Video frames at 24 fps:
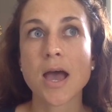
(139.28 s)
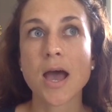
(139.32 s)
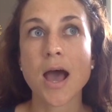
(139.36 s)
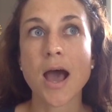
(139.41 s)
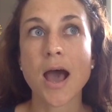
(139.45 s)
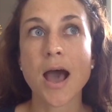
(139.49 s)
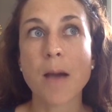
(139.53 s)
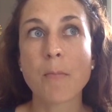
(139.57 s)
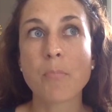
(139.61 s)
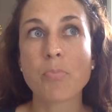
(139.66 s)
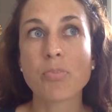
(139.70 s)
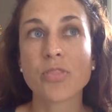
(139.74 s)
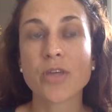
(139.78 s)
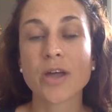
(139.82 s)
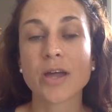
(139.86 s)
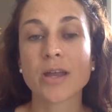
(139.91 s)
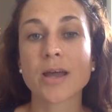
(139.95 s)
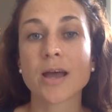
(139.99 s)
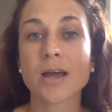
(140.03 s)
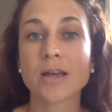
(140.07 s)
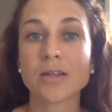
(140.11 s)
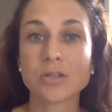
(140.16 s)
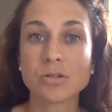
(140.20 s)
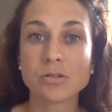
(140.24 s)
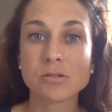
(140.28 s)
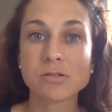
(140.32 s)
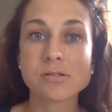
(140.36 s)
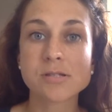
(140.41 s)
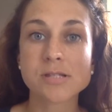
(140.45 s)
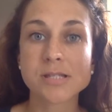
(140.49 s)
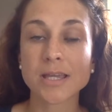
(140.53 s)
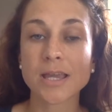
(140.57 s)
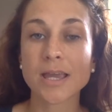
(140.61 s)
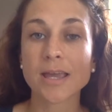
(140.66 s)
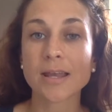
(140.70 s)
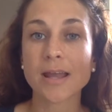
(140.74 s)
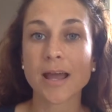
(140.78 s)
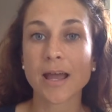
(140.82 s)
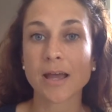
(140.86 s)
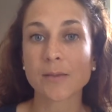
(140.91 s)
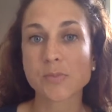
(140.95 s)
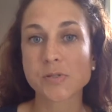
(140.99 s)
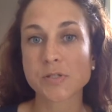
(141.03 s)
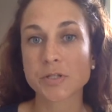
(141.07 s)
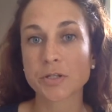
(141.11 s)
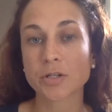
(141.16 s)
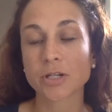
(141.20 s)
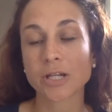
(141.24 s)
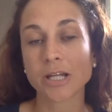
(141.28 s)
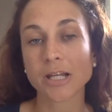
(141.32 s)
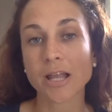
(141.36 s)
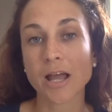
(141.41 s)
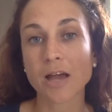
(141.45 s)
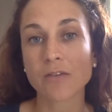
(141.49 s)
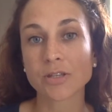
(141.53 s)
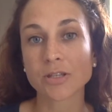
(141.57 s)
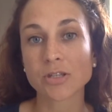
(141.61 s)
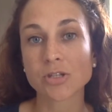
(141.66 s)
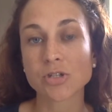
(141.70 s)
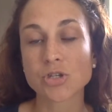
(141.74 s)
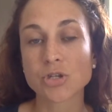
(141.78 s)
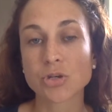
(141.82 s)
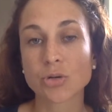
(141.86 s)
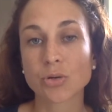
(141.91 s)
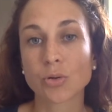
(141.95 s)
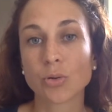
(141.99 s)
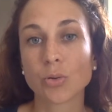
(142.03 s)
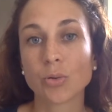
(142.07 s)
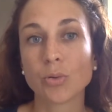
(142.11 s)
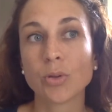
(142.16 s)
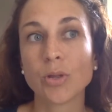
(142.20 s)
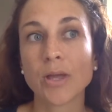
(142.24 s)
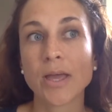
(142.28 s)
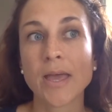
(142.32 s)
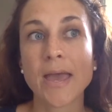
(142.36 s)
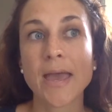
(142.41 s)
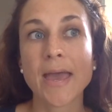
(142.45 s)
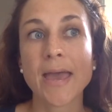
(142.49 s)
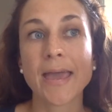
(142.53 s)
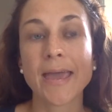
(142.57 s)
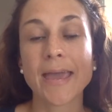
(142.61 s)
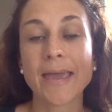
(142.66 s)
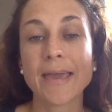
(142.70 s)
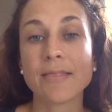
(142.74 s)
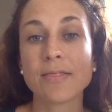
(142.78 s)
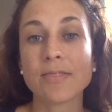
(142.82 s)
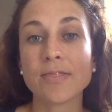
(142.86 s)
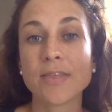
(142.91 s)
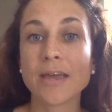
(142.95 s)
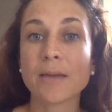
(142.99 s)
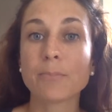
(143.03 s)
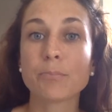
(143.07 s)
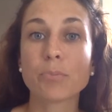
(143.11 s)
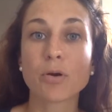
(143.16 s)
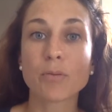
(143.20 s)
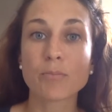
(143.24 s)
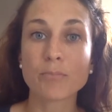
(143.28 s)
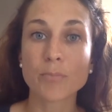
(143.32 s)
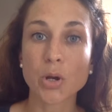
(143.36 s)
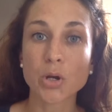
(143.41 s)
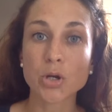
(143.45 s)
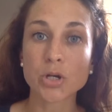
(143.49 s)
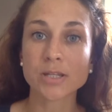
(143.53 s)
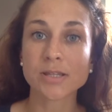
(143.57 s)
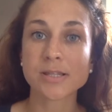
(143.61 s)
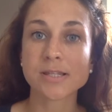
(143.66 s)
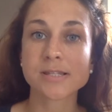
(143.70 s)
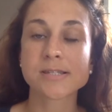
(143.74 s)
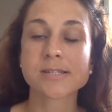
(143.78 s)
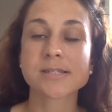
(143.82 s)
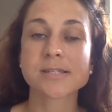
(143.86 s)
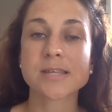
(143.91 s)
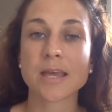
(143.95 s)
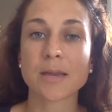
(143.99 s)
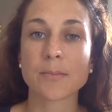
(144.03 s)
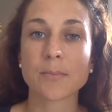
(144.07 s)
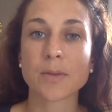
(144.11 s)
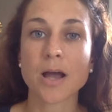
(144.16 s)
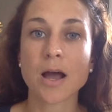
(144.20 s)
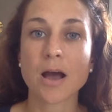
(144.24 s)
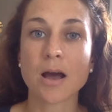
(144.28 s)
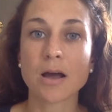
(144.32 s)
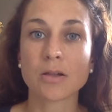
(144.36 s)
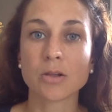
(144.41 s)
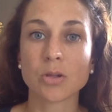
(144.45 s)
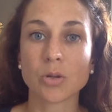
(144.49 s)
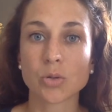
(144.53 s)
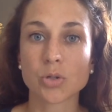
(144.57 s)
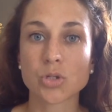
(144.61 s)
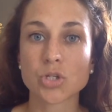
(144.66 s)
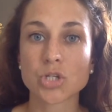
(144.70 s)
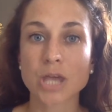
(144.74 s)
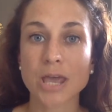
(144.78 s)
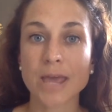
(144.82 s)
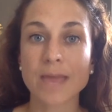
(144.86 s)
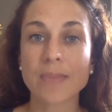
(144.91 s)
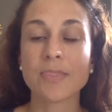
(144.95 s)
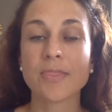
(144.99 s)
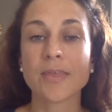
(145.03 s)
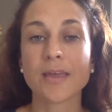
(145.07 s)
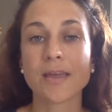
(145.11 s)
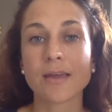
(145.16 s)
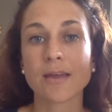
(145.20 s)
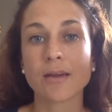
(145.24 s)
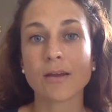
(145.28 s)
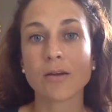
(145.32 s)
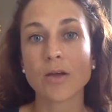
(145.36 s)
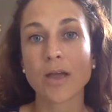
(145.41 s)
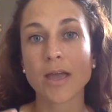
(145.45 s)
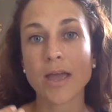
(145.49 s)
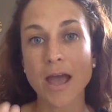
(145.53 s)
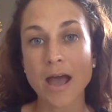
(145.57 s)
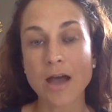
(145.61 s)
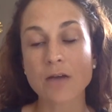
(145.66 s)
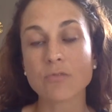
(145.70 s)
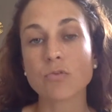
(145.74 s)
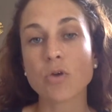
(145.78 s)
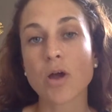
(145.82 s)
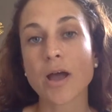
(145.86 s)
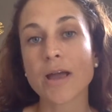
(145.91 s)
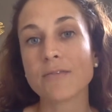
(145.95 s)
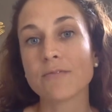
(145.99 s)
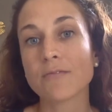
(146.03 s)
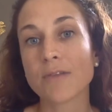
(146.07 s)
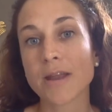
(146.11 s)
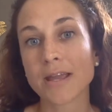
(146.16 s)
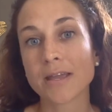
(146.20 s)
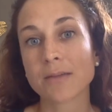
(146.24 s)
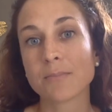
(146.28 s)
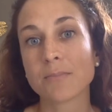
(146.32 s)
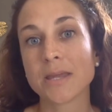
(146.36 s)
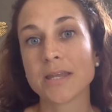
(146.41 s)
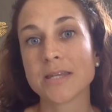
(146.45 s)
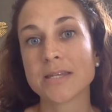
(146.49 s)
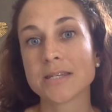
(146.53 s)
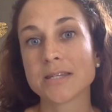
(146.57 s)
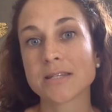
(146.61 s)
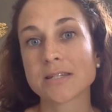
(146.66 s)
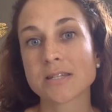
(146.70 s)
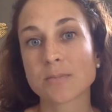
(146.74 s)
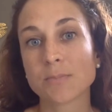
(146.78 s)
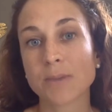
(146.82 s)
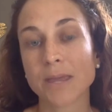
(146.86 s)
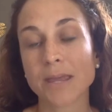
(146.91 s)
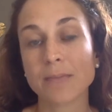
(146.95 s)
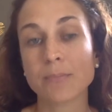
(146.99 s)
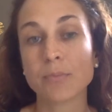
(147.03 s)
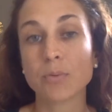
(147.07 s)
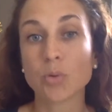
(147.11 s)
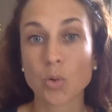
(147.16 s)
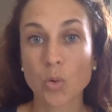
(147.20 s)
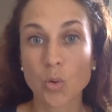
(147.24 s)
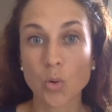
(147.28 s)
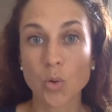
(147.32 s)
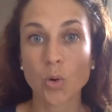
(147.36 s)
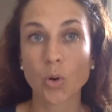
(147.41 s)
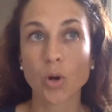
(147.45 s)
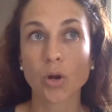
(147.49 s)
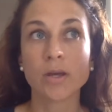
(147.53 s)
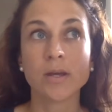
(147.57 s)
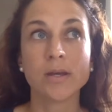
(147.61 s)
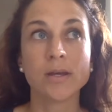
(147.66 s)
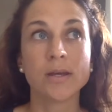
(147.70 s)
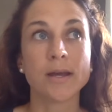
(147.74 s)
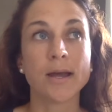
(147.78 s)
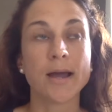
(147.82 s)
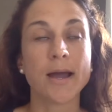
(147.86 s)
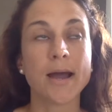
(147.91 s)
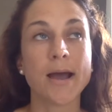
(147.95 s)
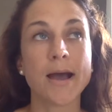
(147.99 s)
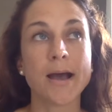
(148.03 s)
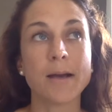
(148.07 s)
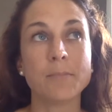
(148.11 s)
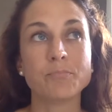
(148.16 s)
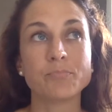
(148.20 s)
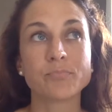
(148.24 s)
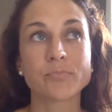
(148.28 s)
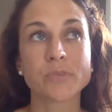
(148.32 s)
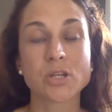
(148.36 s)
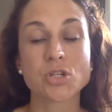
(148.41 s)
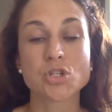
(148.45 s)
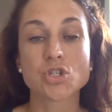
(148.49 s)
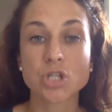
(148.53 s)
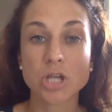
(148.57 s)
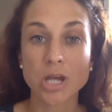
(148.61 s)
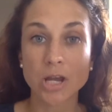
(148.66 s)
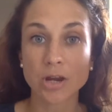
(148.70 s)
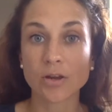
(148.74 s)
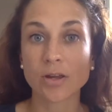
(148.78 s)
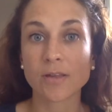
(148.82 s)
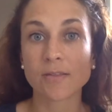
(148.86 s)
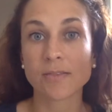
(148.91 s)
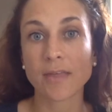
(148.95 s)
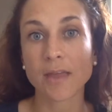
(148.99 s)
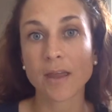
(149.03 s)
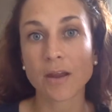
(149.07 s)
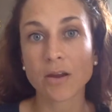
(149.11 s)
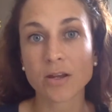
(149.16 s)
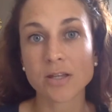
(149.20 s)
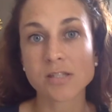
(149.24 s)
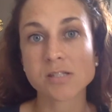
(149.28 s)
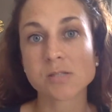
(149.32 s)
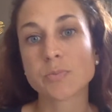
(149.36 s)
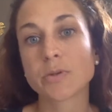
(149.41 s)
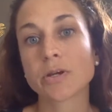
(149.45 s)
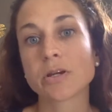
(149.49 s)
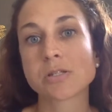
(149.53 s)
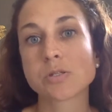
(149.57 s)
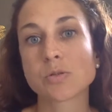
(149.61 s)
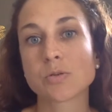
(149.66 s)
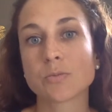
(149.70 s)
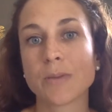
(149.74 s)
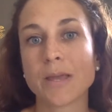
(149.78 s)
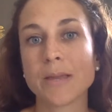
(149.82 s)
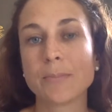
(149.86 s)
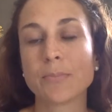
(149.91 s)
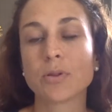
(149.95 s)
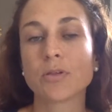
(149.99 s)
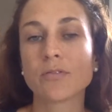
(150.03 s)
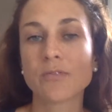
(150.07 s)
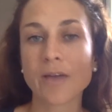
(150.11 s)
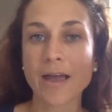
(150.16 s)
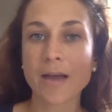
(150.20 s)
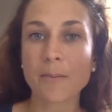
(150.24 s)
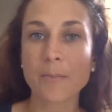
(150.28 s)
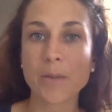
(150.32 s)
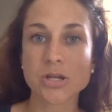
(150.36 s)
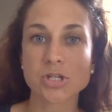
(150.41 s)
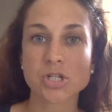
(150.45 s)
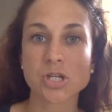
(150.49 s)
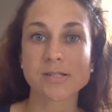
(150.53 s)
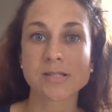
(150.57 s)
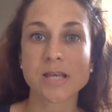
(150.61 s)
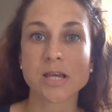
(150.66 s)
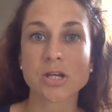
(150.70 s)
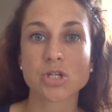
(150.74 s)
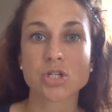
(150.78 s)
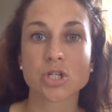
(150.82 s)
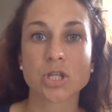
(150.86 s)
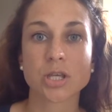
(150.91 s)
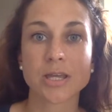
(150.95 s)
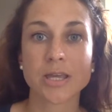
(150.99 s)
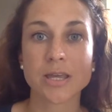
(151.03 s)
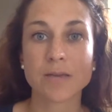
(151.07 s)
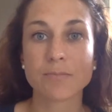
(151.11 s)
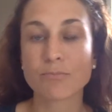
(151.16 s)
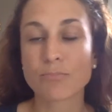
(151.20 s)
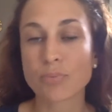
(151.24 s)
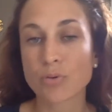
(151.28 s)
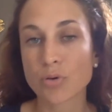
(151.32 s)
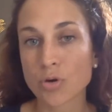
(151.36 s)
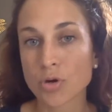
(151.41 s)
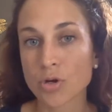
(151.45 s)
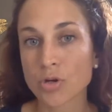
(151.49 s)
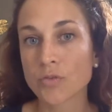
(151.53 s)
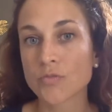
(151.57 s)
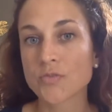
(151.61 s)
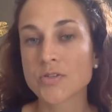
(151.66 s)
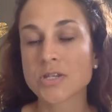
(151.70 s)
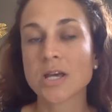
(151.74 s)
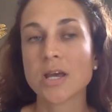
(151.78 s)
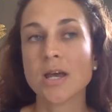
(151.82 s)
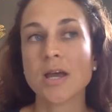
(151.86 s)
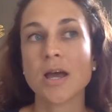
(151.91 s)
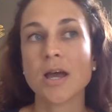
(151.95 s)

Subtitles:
that are using and absolutely loving the tool. And they're promoting this Samcart launch, and they're outright recommending to people or sharing their experience with people of how much that's actually improved